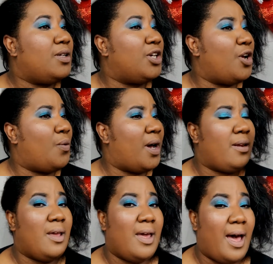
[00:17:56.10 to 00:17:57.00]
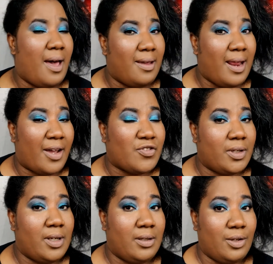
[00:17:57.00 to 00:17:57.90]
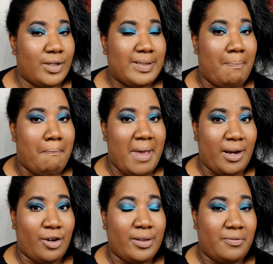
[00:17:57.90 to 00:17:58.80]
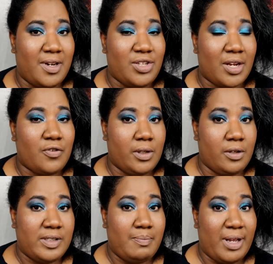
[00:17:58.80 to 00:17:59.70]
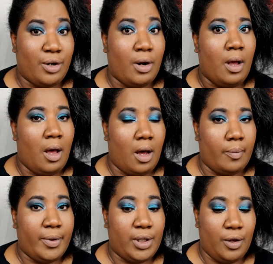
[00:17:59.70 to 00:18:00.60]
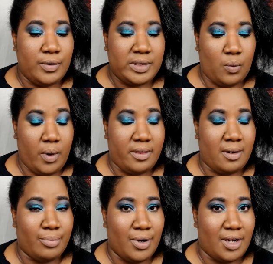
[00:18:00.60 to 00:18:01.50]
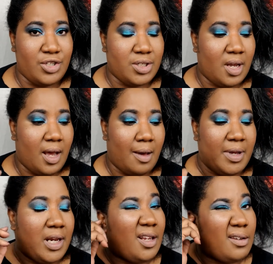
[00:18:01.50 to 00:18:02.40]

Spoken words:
know what? It actually looks better. The finish actually looks better up close with a brush. I mean, it